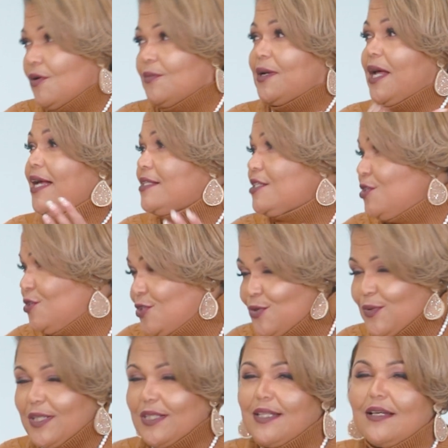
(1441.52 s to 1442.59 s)
I'm not asking you to do
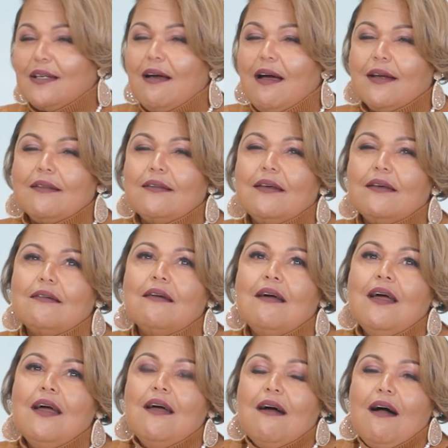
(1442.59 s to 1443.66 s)
anything, kind of thing.
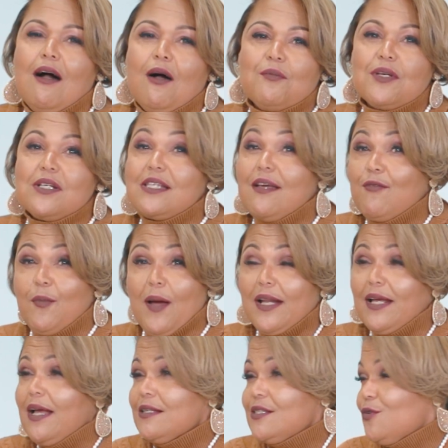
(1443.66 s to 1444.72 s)
Because everybody
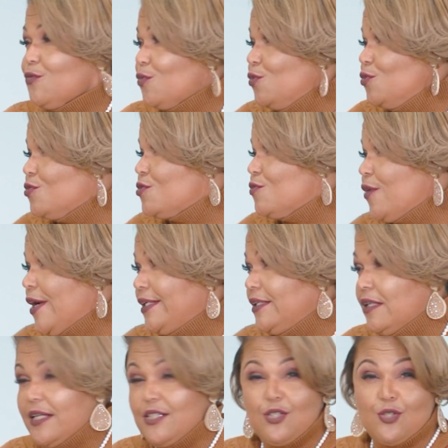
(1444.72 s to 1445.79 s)
has their rules and
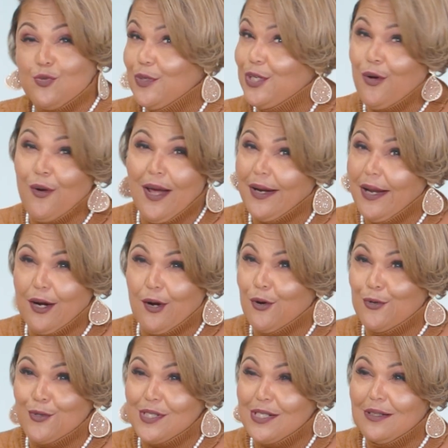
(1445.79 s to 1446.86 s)
regulations. We know how that
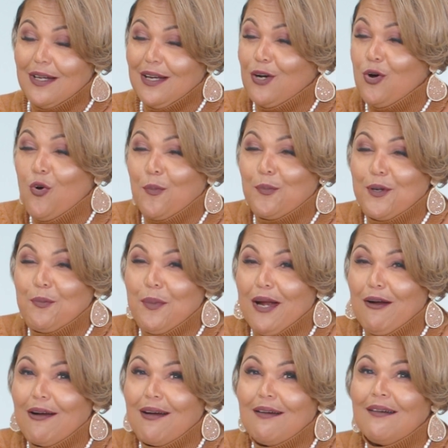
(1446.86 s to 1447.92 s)
goes in corporate
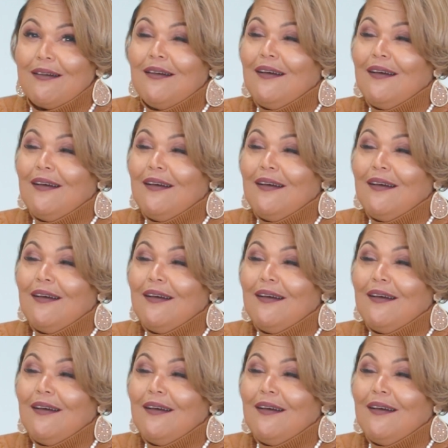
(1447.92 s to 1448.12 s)
America